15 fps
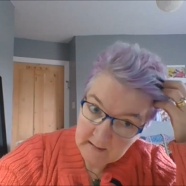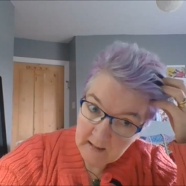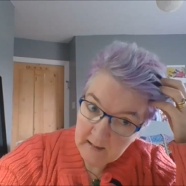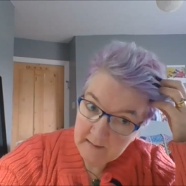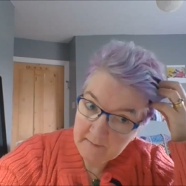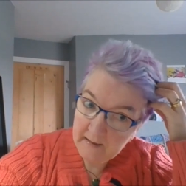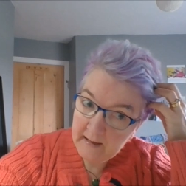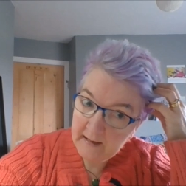
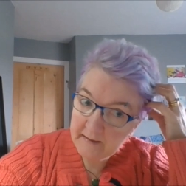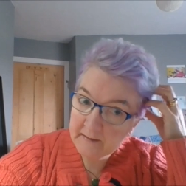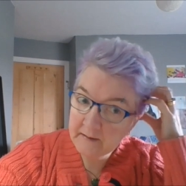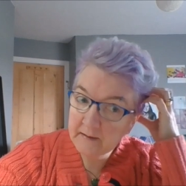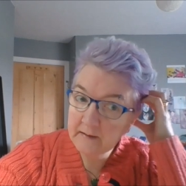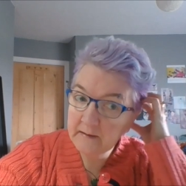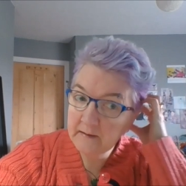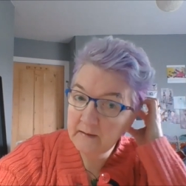I then
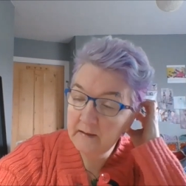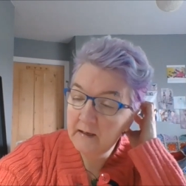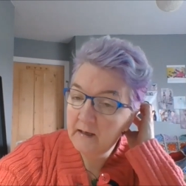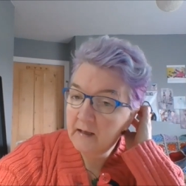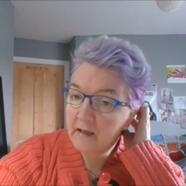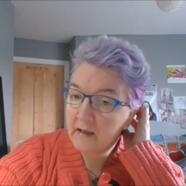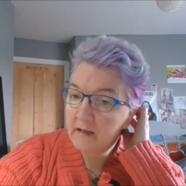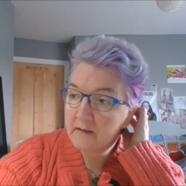
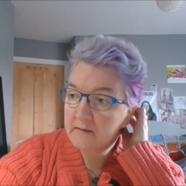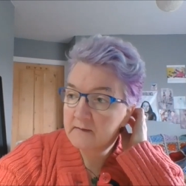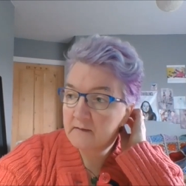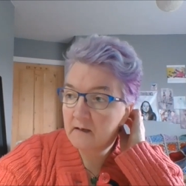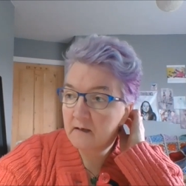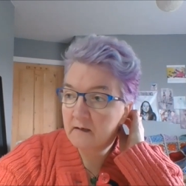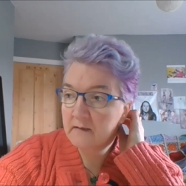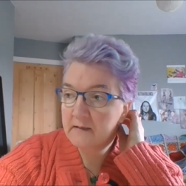
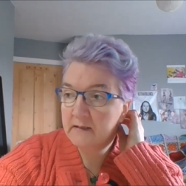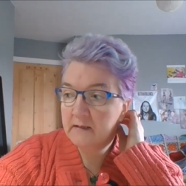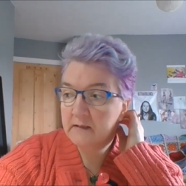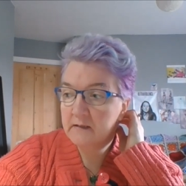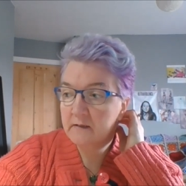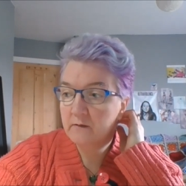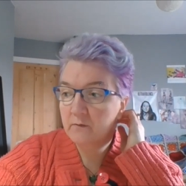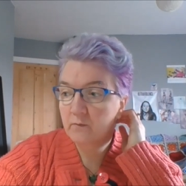
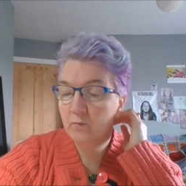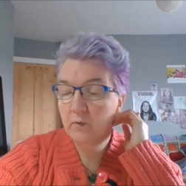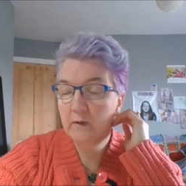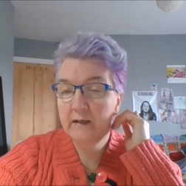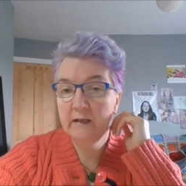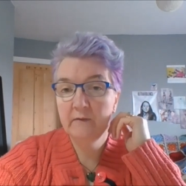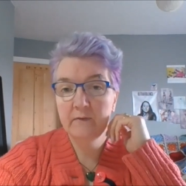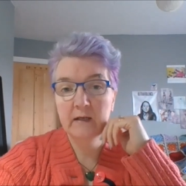started
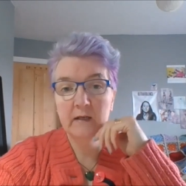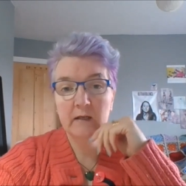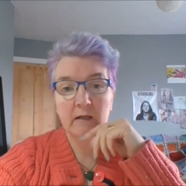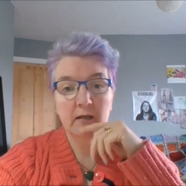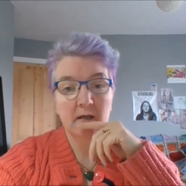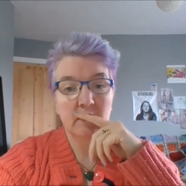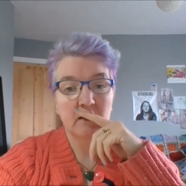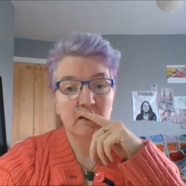
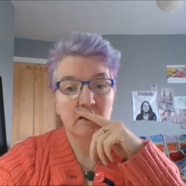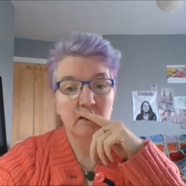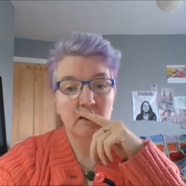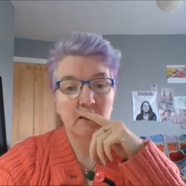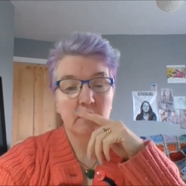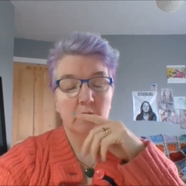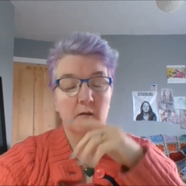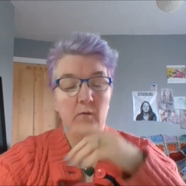weaving
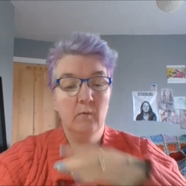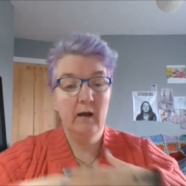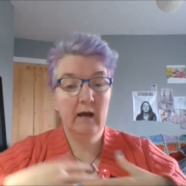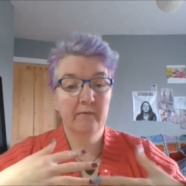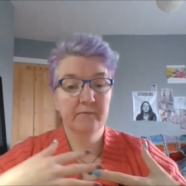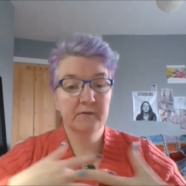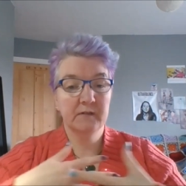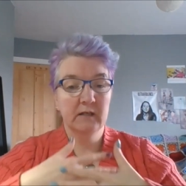the
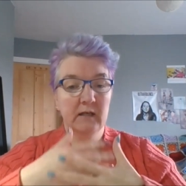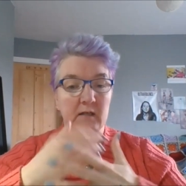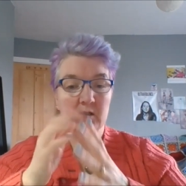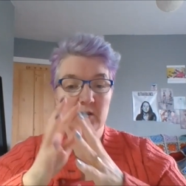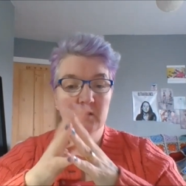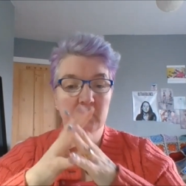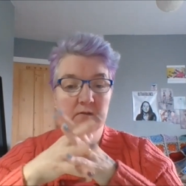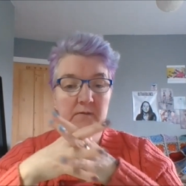weft in
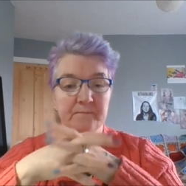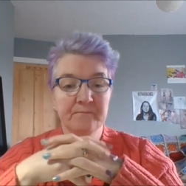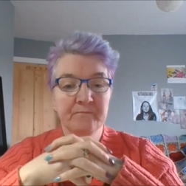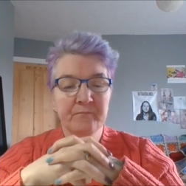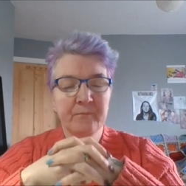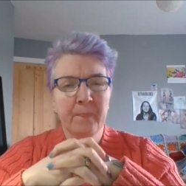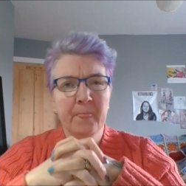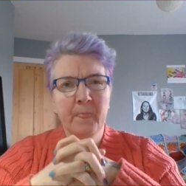just,
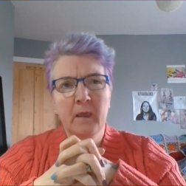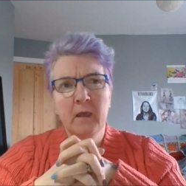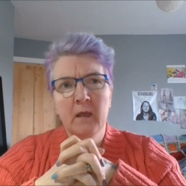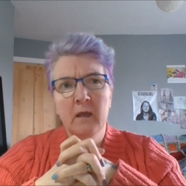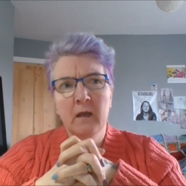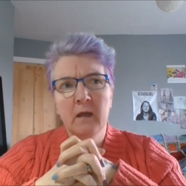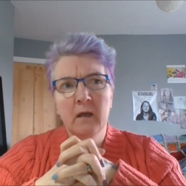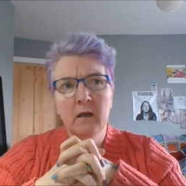
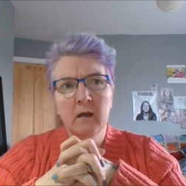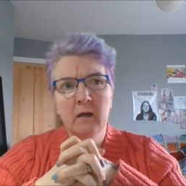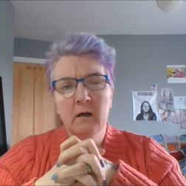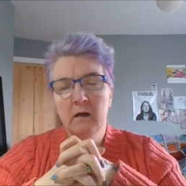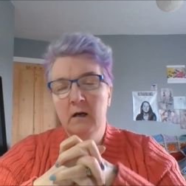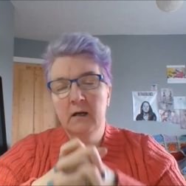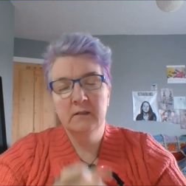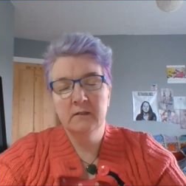
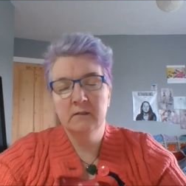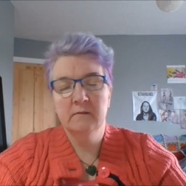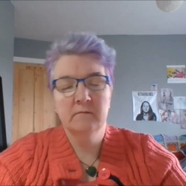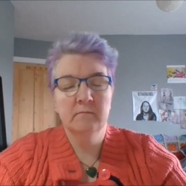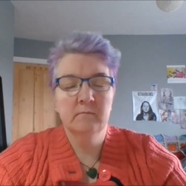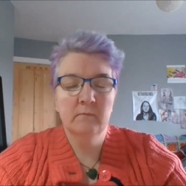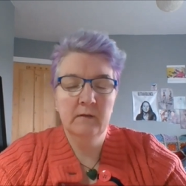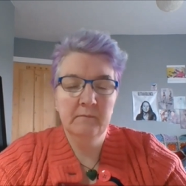I just
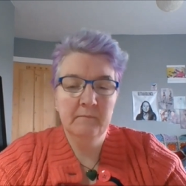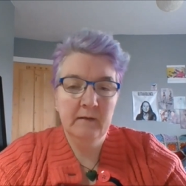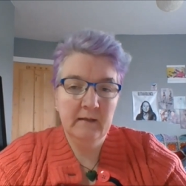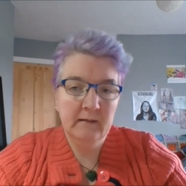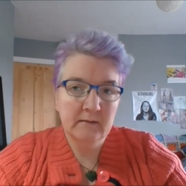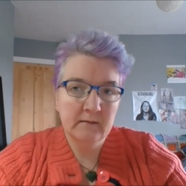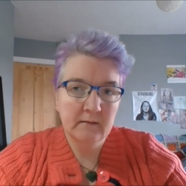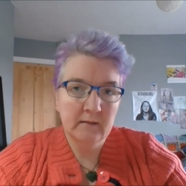went
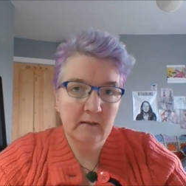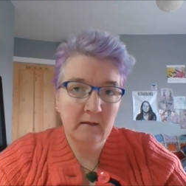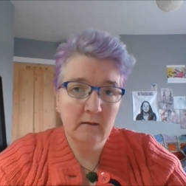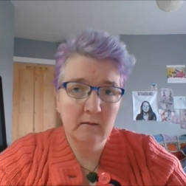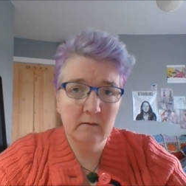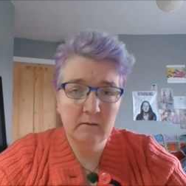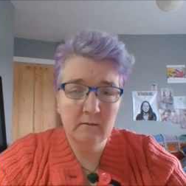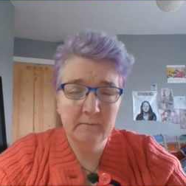mad.
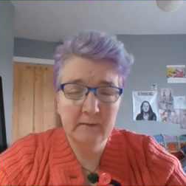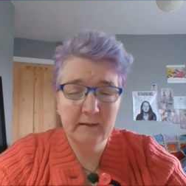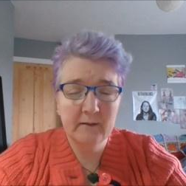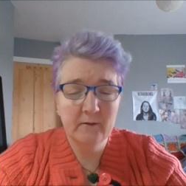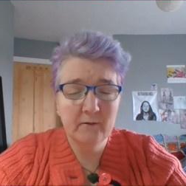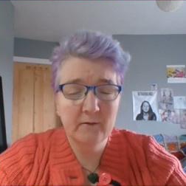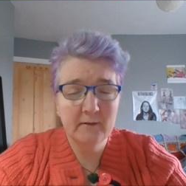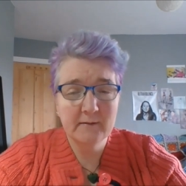Oh my
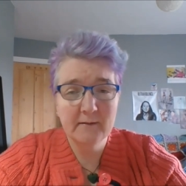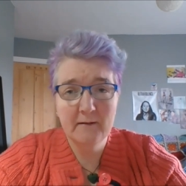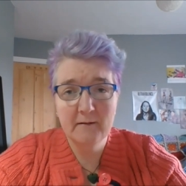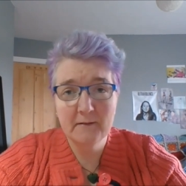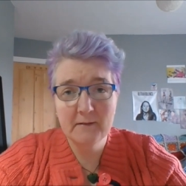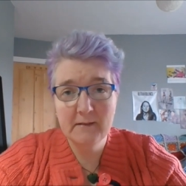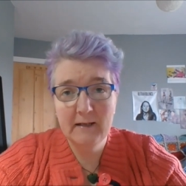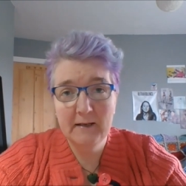goodness, I
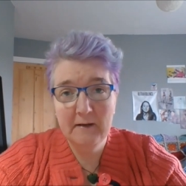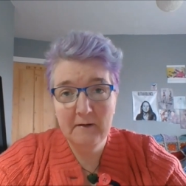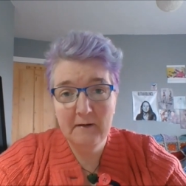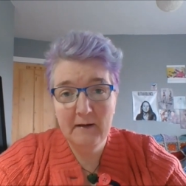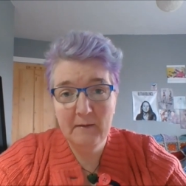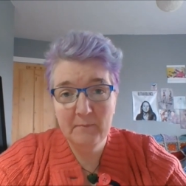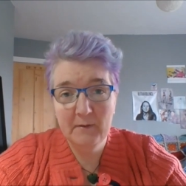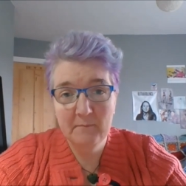can't tell you how
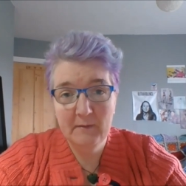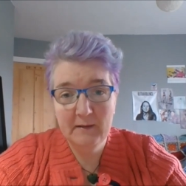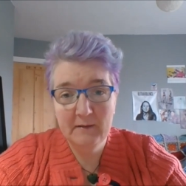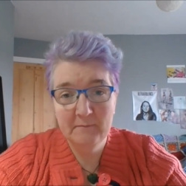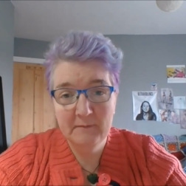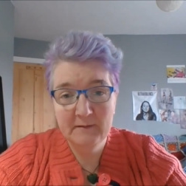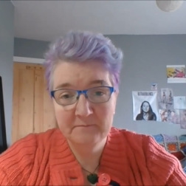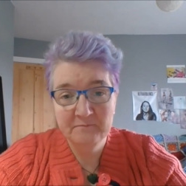happy it
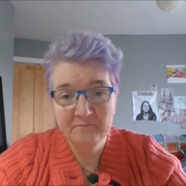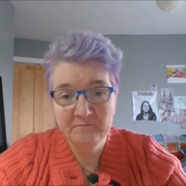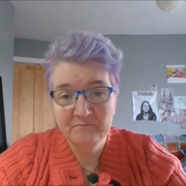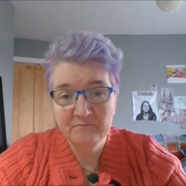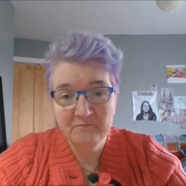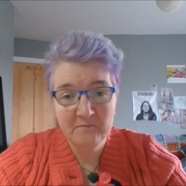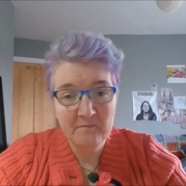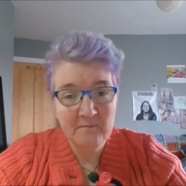made me.
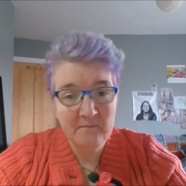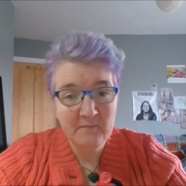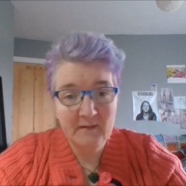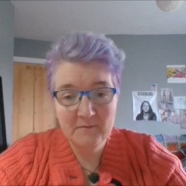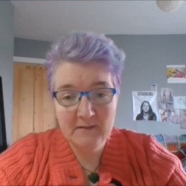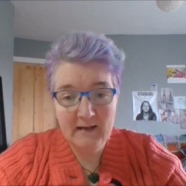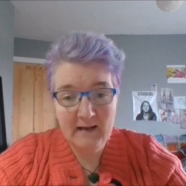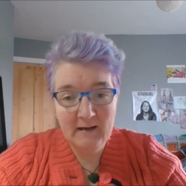
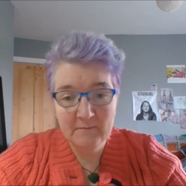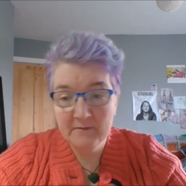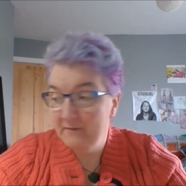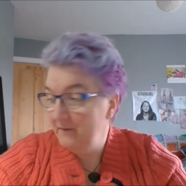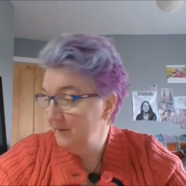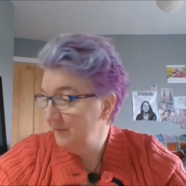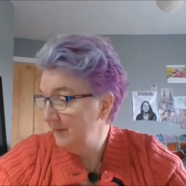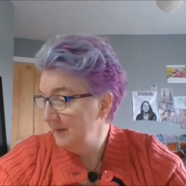It was
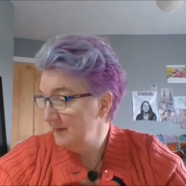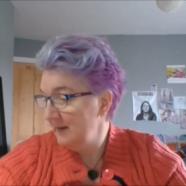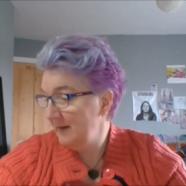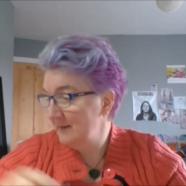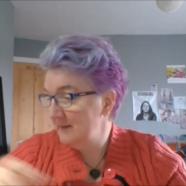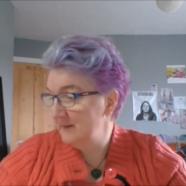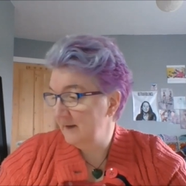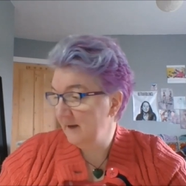absolutely
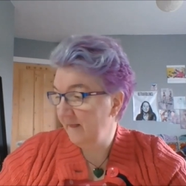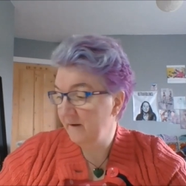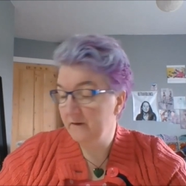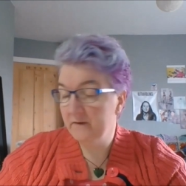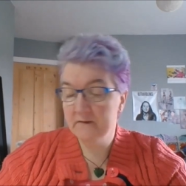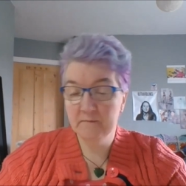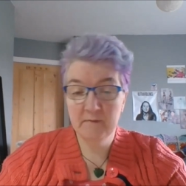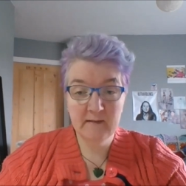fantastic. I
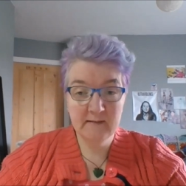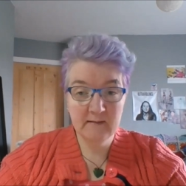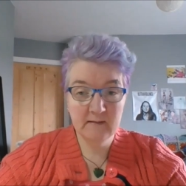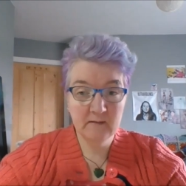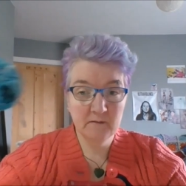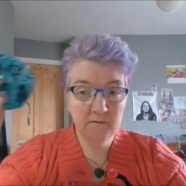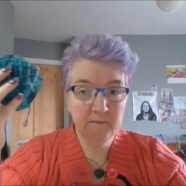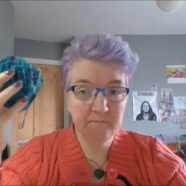got some of this
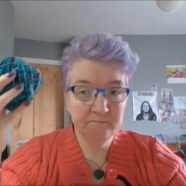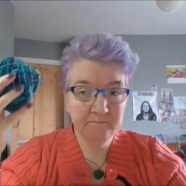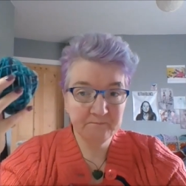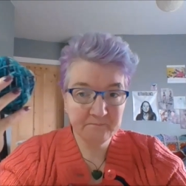into it